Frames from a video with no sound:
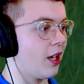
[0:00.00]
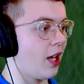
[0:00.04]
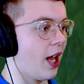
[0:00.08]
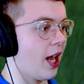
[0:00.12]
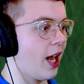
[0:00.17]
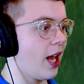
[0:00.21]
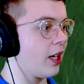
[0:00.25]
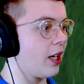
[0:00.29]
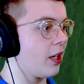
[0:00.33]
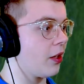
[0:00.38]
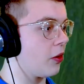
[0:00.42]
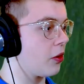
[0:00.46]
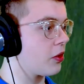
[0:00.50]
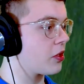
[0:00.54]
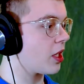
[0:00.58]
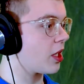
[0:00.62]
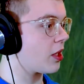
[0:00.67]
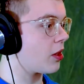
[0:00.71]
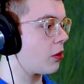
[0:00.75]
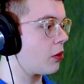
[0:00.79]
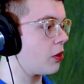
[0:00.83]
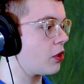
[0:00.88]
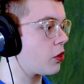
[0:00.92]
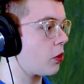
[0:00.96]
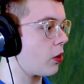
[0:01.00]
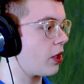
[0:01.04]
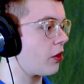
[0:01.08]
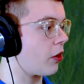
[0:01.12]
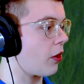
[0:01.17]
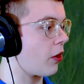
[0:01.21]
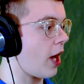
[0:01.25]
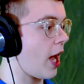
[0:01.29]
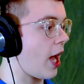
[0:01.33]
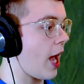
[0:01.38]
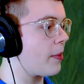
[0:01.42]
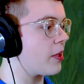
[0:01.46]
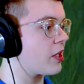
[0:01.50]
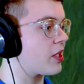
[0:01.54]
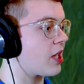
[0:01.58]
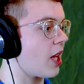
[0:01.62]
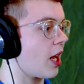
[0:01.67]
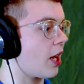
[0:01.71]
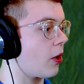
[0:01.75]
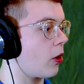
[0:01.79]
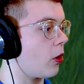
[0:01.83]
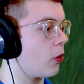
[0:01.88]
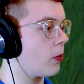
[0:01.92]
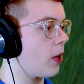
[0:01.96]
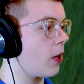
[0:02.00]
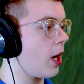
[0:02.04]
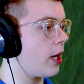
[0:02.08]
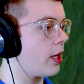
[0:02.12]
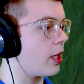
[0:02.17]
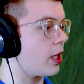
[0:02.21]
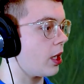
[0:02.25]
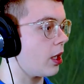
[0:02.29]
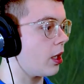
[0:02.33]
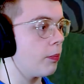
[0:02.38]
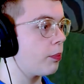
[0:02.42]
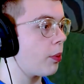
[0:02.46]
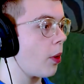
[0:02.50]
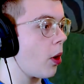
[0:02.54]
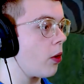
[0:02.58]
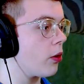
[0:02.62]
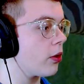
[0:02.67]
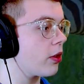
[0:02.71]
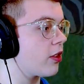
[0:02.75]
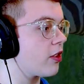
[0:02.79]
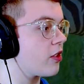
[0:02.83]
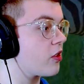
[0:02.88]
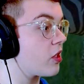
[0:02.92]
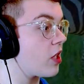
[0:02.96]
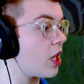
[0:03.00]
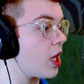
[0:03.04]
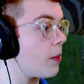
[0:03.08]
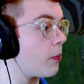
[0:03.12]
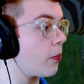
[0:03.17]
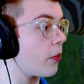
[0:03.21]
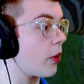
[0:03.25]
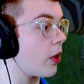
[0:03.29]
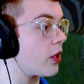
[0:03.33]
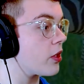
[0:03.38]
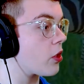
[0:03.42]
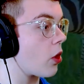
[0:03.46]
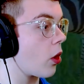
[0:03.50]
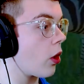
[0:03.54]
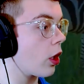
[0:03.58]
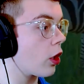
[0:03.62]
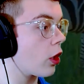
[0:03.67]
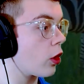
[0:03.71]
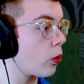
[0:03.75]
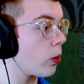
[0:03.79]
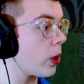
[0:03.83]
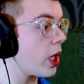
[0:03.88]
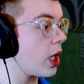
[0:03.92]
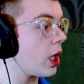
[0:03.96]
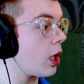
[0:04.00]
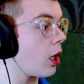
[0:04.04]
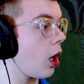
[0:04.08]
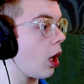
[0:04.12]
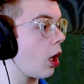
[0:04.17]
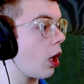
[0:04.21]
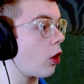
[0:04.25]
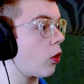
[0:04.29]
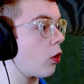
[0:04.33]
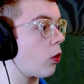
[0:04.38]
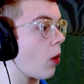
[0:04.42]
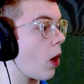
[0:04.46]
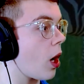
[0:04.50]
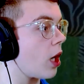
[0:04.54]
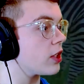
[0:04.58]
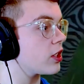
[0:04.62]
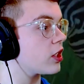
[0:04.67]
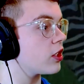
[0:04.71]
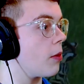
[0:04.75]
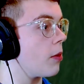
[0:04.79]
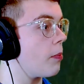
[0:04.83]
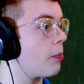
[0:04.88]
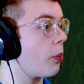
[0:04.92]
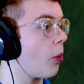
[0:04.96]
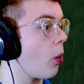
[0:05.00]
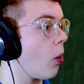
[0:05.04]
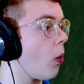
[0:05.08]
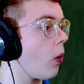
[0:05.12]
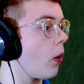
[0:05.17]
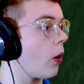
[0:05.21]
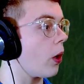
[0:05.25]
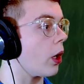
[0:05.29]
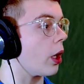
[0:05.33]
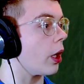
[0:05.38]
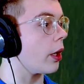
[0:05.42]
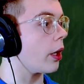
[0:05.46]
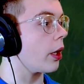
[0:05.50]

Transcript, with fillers: And it looks like they're enjoying their habitat already. Both zebras are green across the board.